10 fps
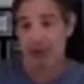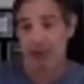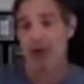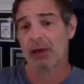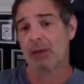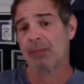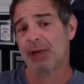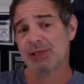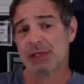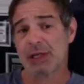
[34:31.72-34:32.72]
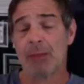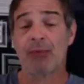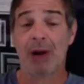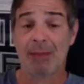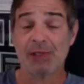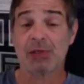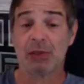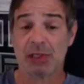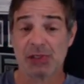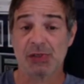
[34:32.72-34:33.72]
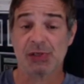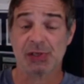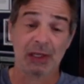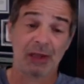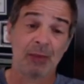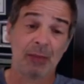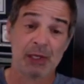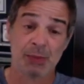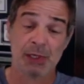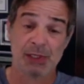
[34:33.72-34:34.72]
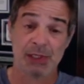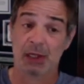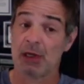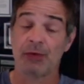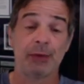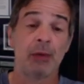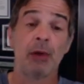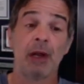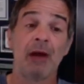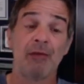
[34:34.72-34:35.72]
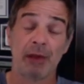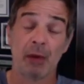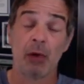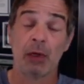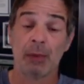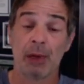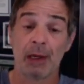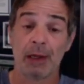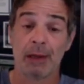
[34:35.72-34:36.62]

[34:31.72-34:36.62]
American Press, and I promise your listeners they'll get the best price in the country and whatever they want to buy.